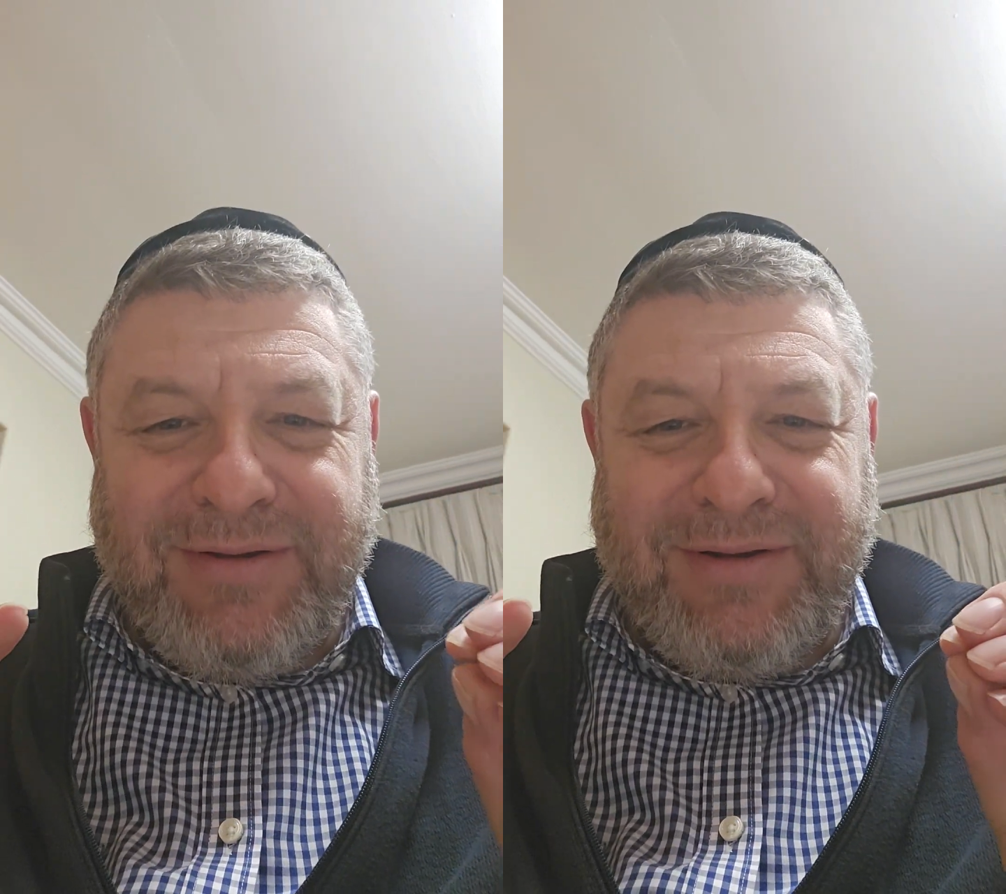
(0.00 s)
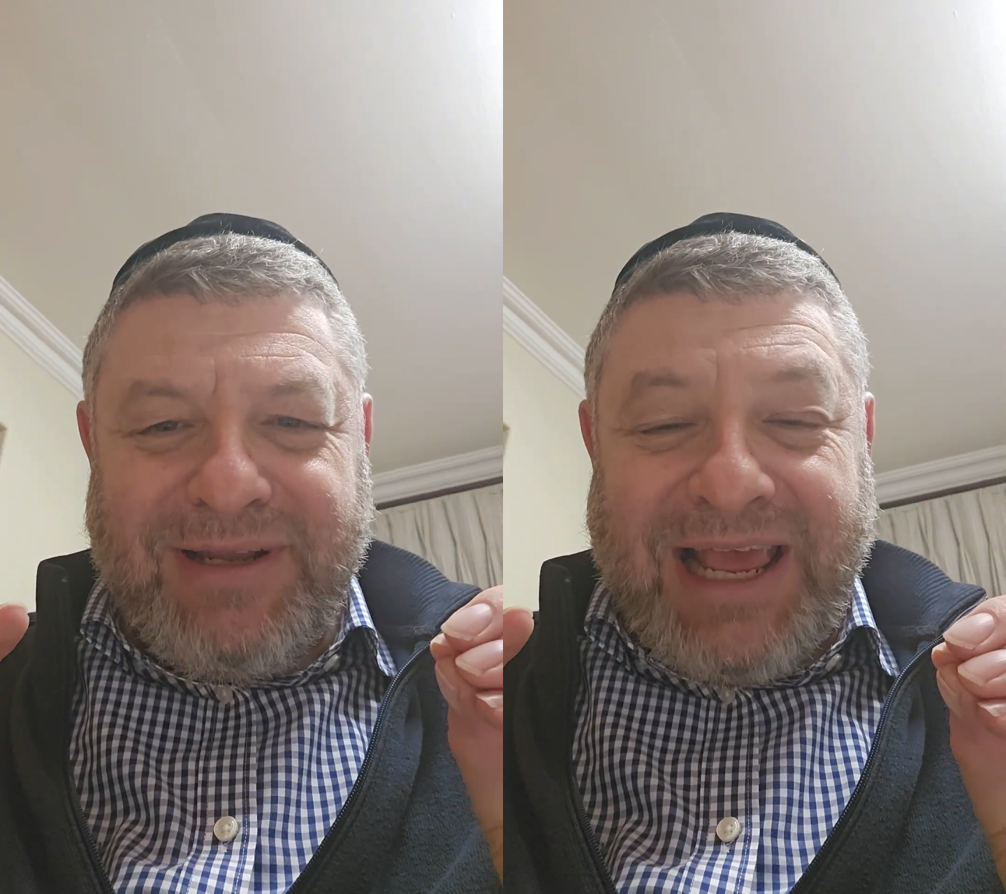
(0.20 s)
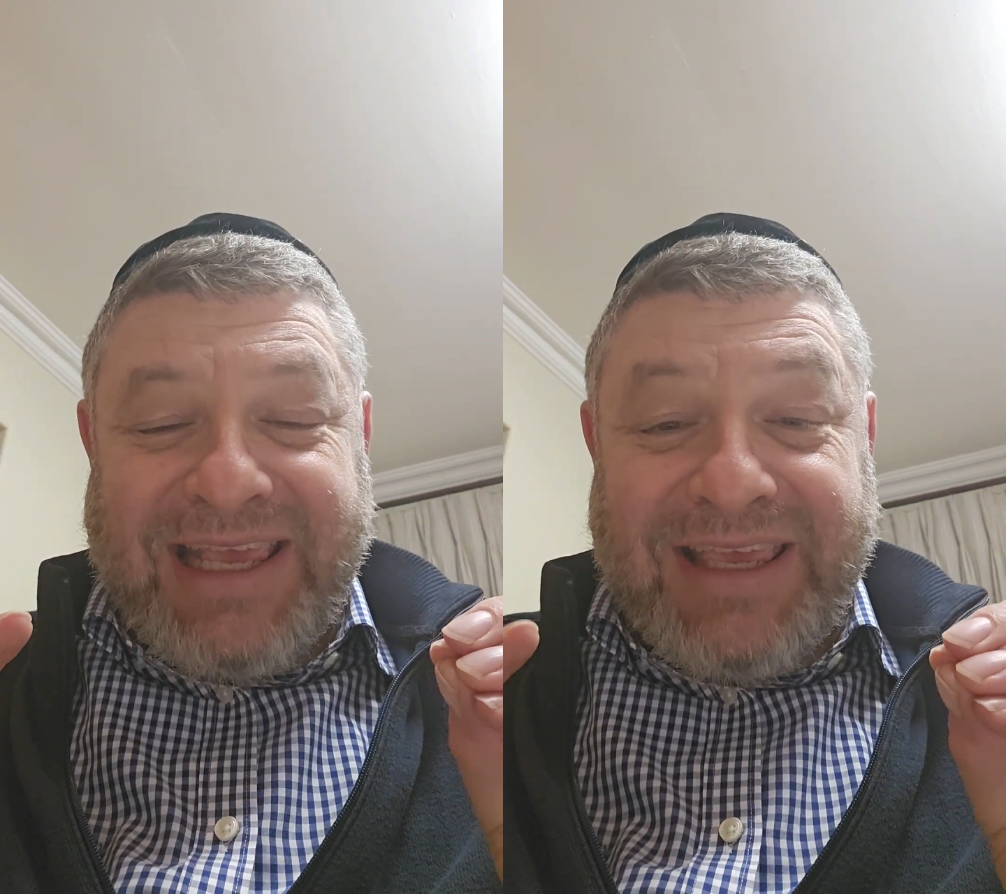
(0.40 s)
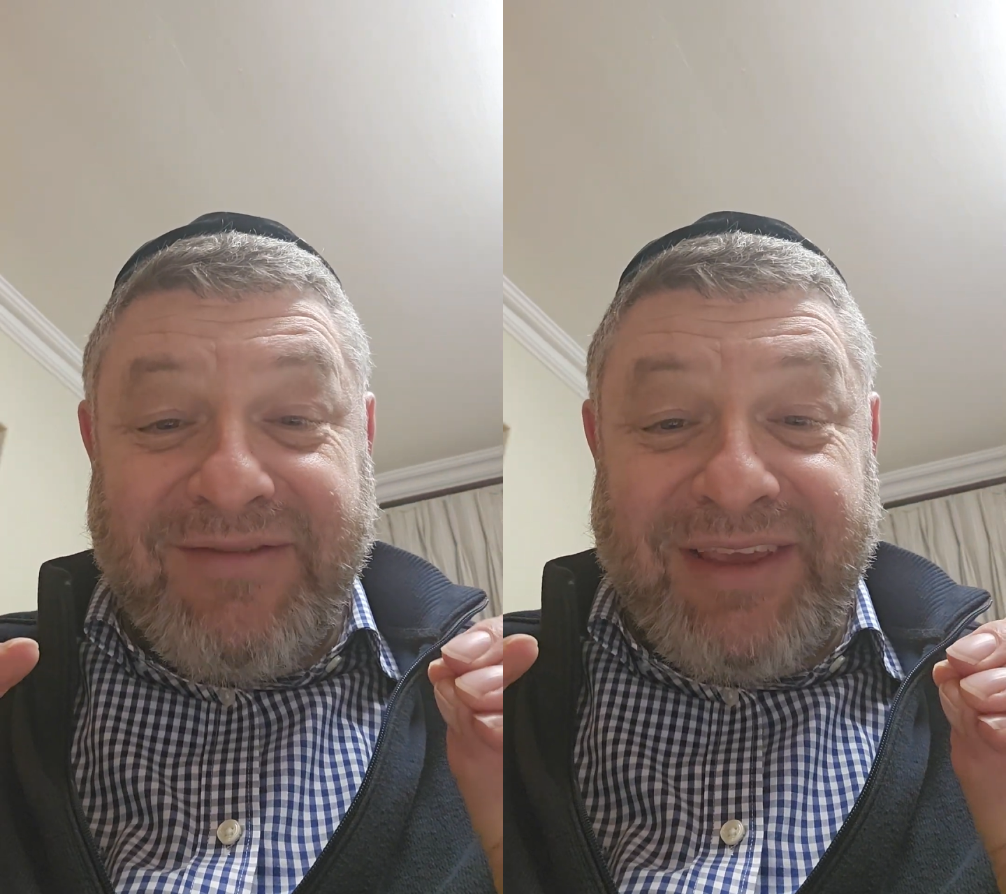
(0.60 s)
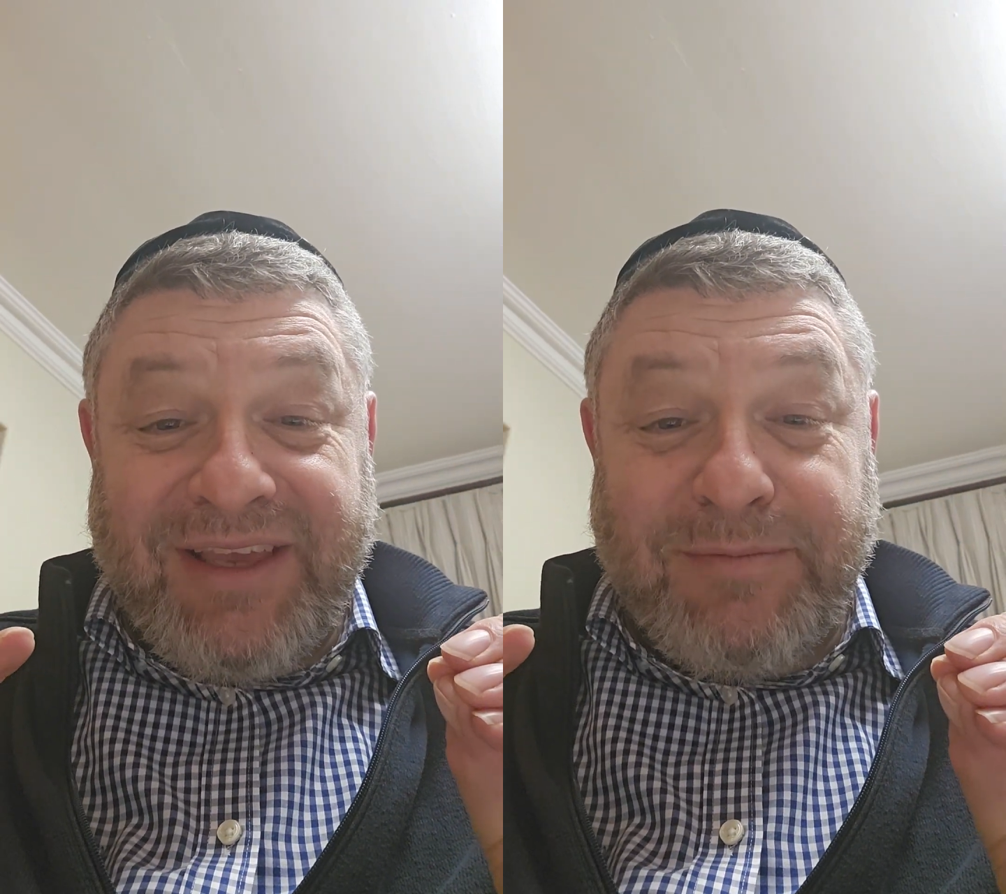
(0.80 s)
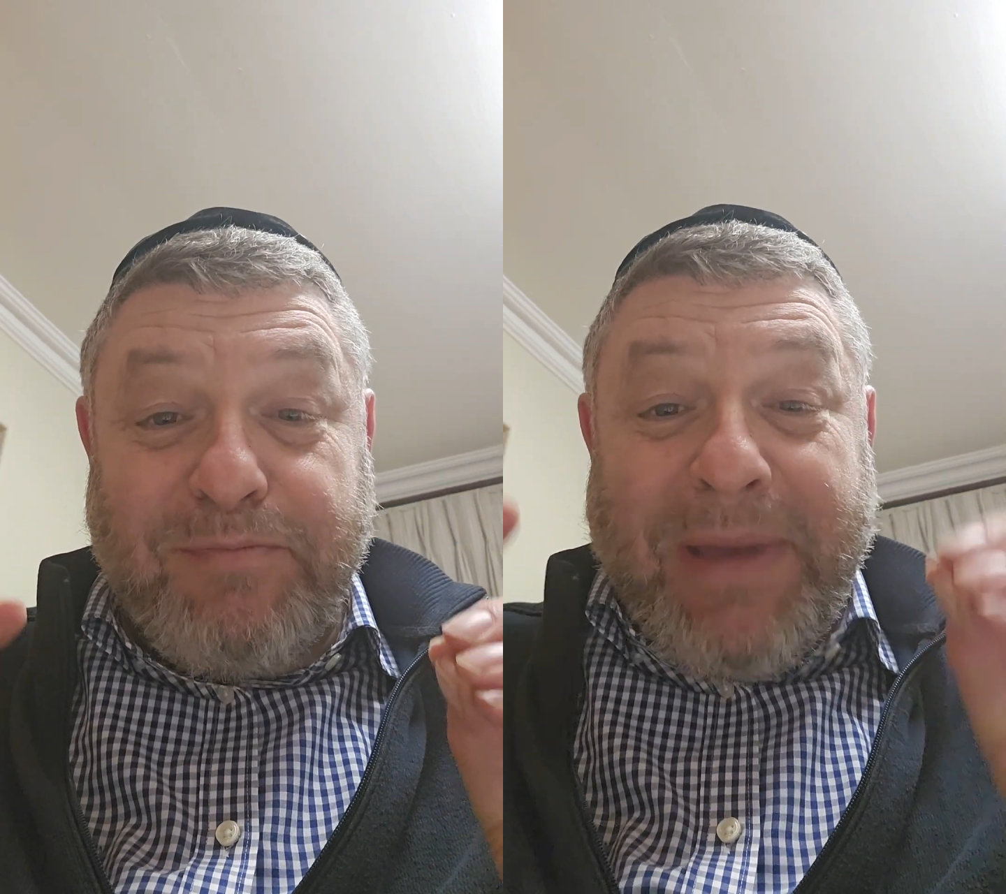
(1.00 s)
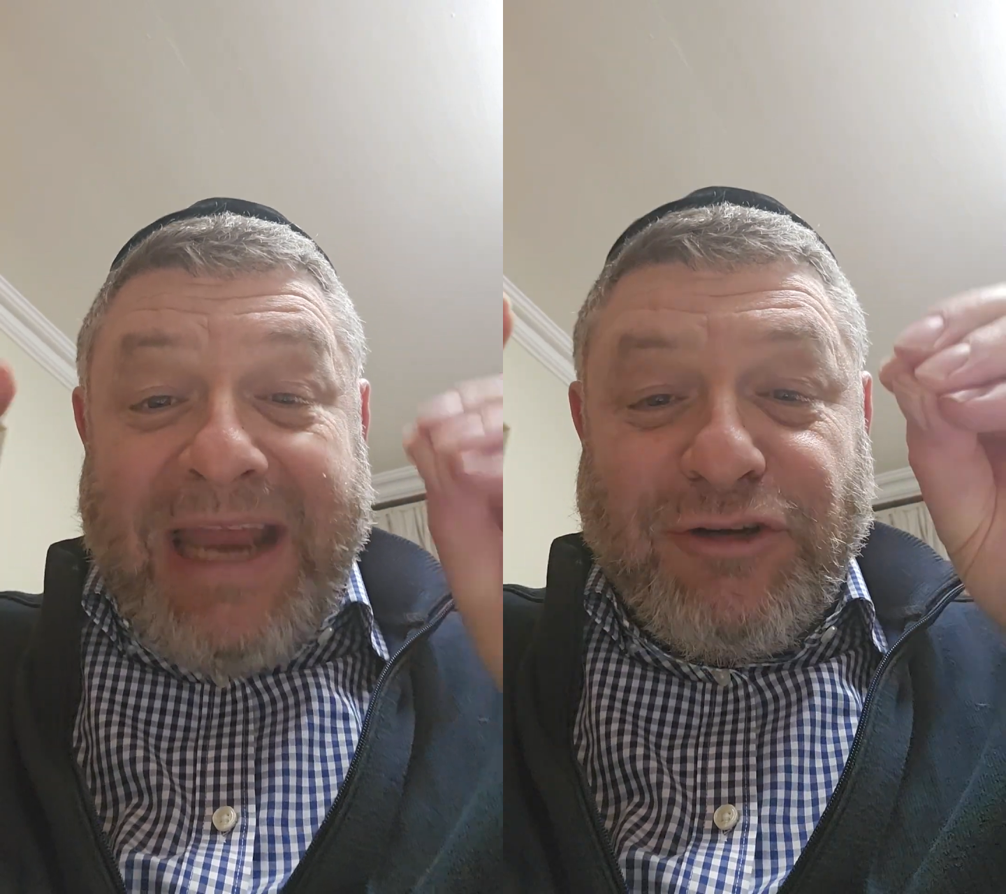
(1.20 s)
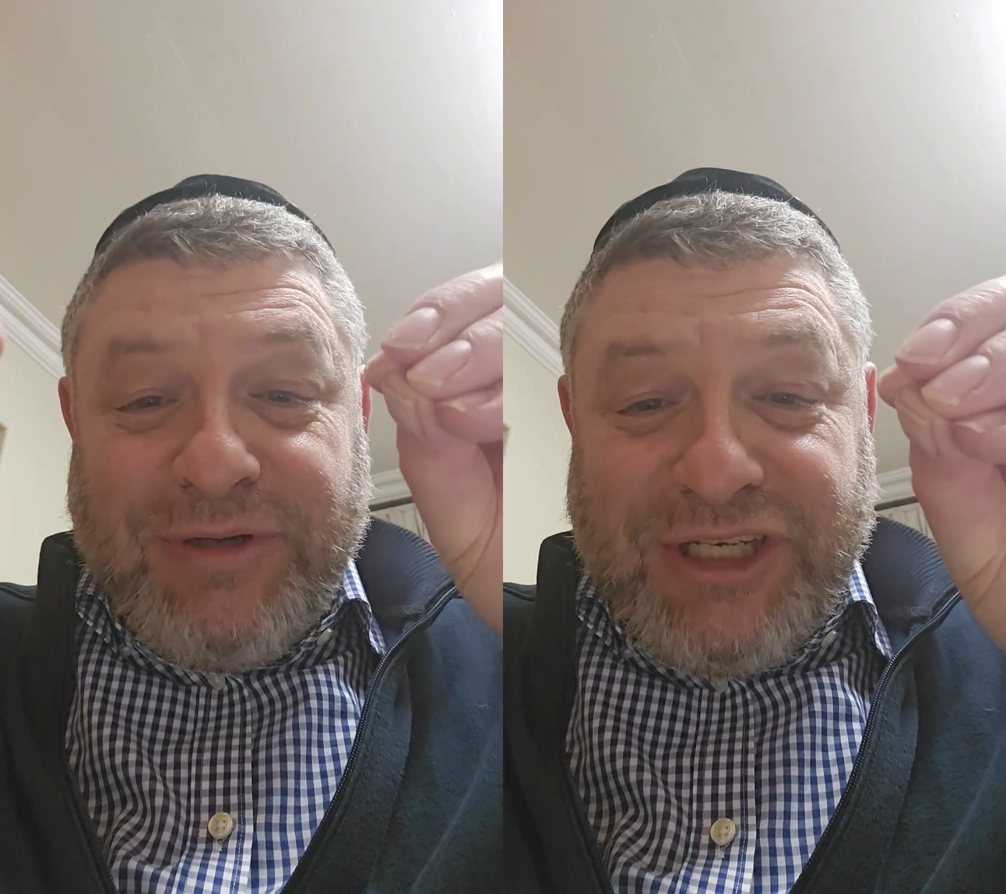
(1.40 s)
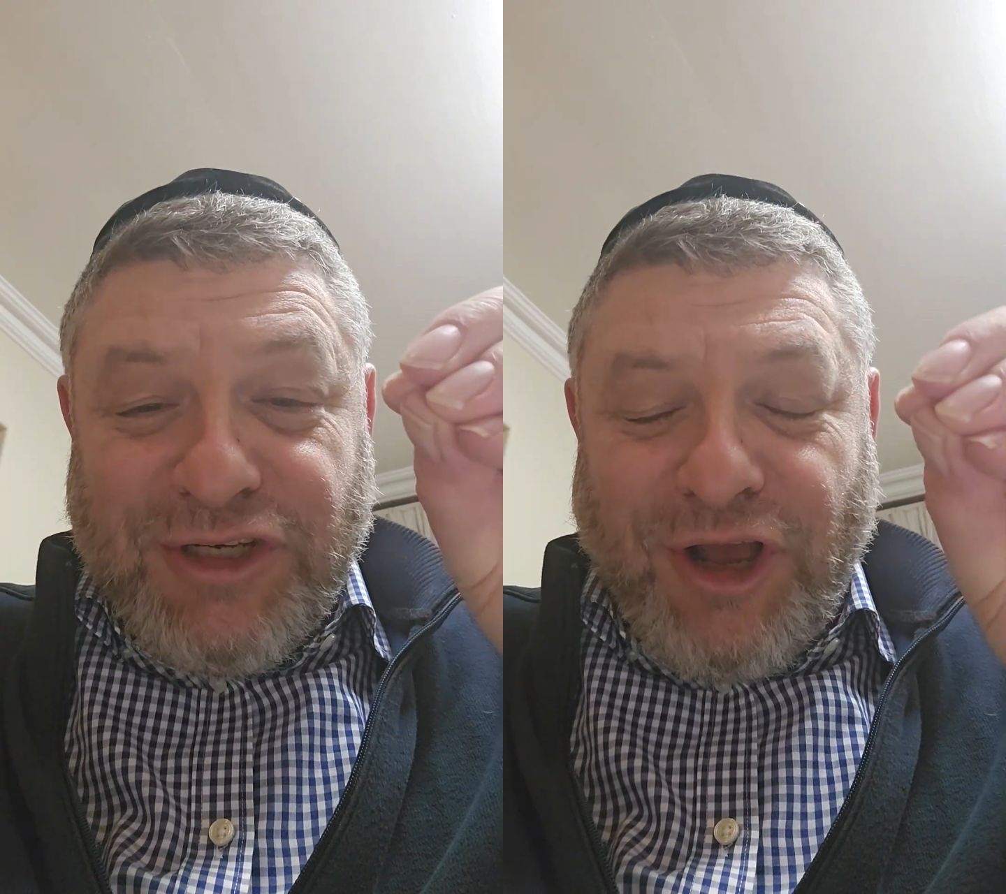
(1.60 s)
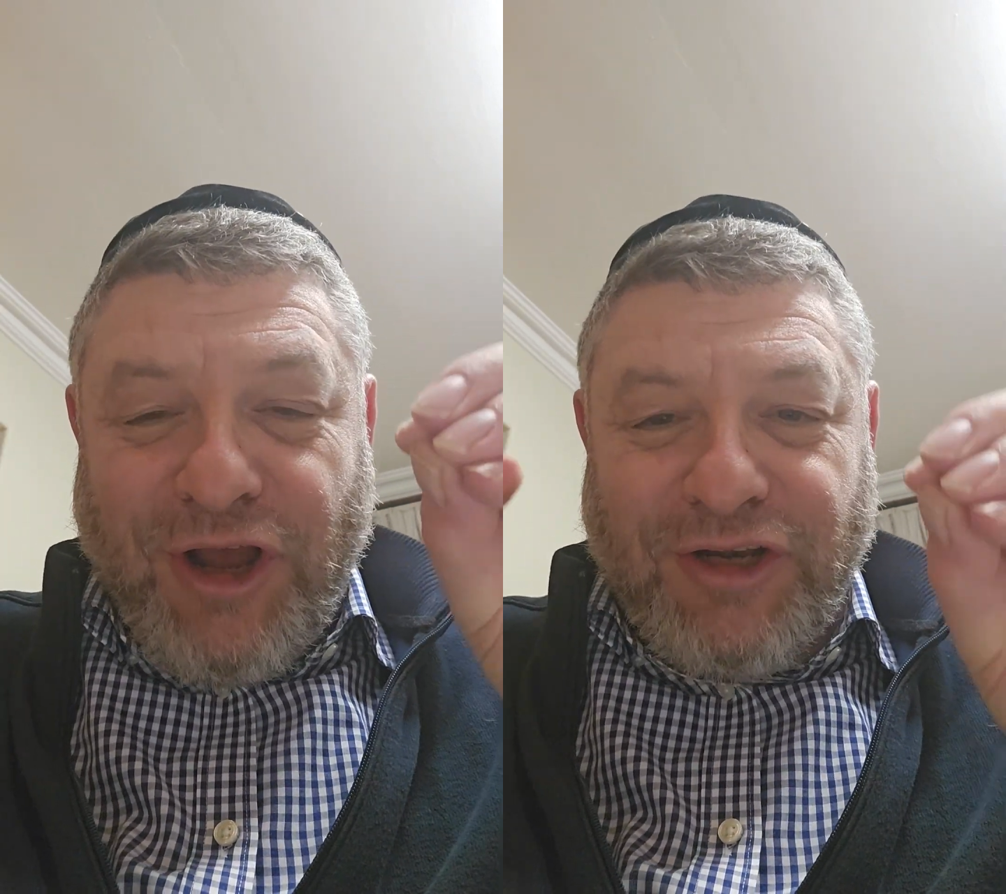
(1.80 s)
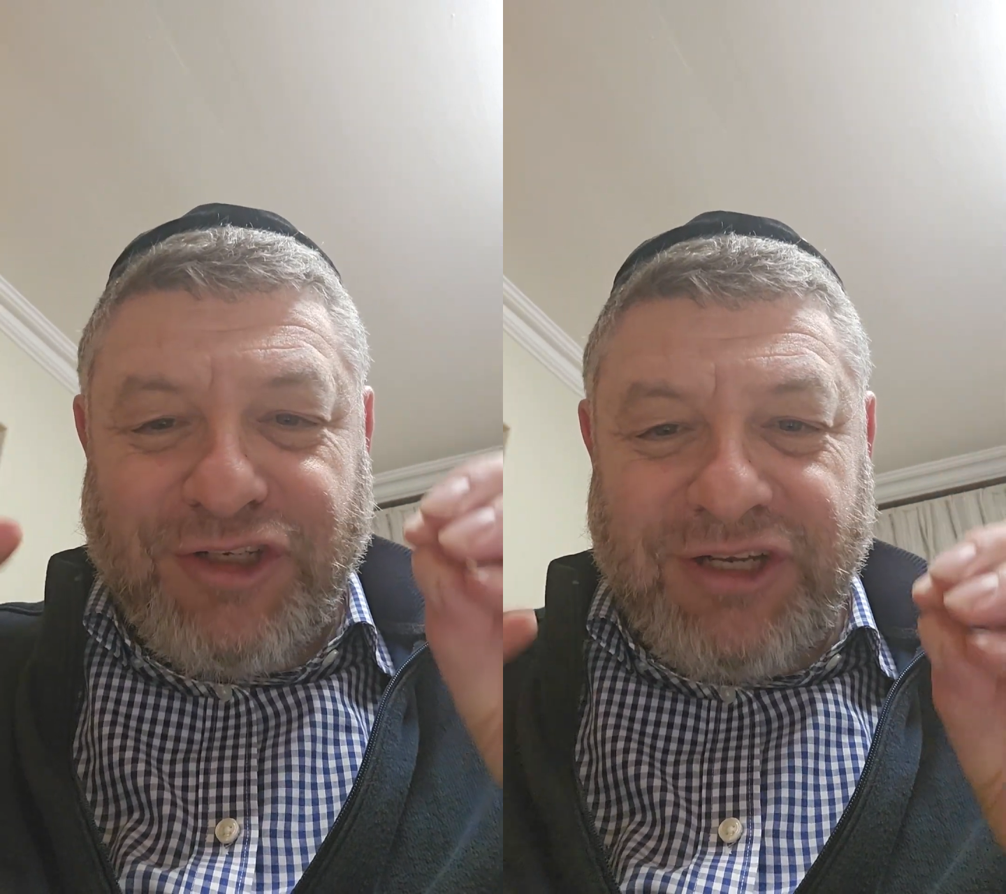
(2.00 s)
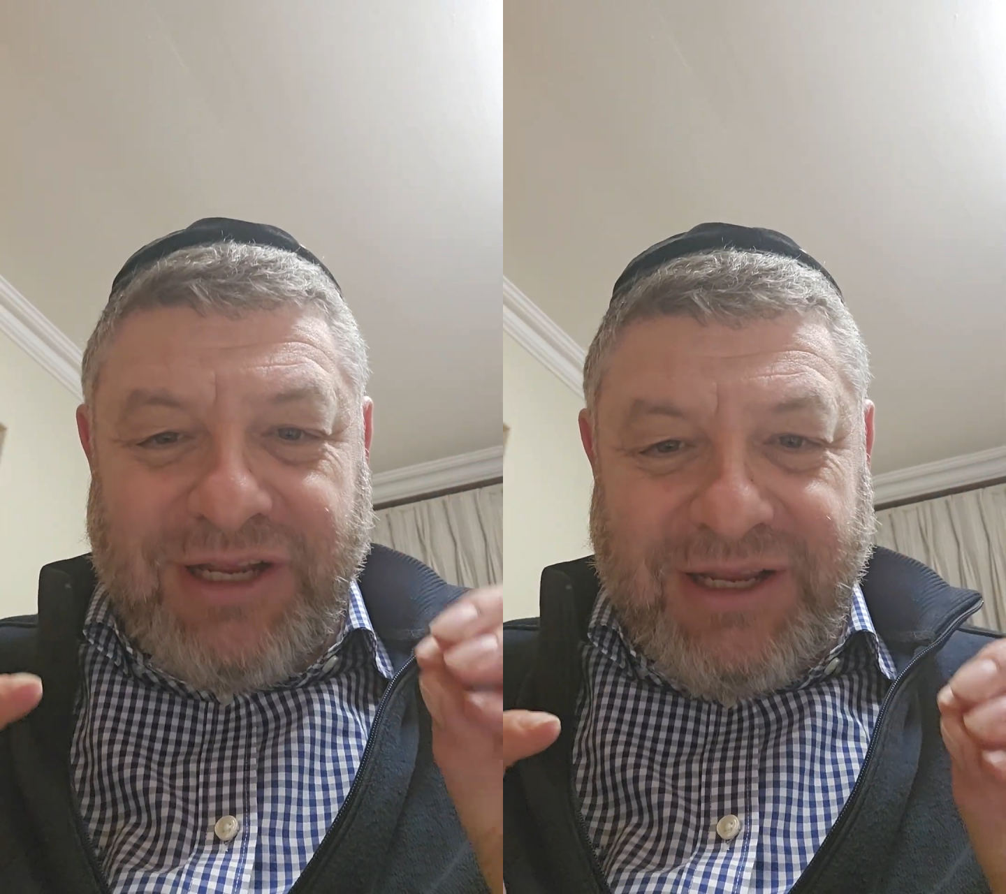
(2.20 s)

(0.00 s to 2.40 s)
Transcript: like giving it battery charge,